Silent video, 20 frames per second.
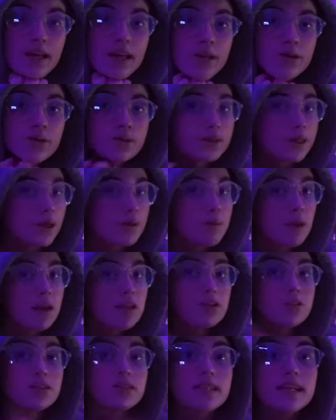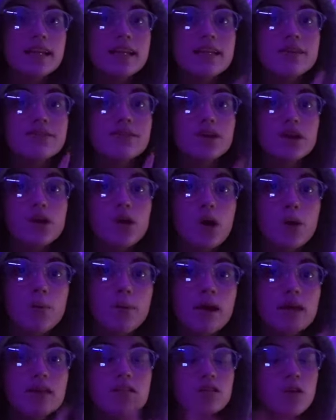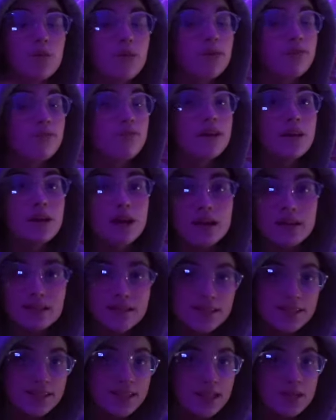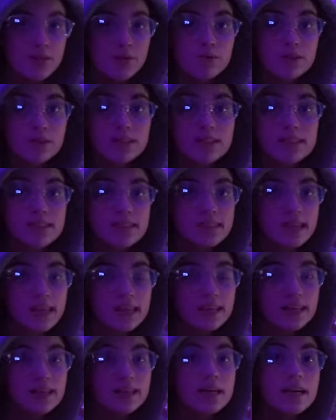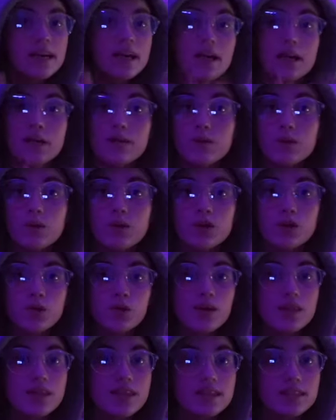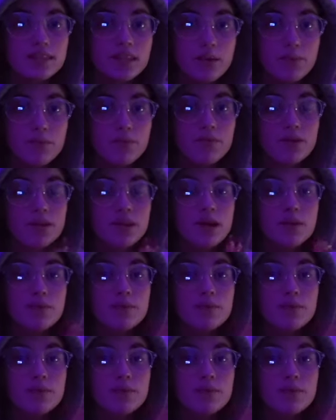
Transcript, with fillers: And also make sure to leave a comment with video ideas that you want to see if you enjoy this type of video,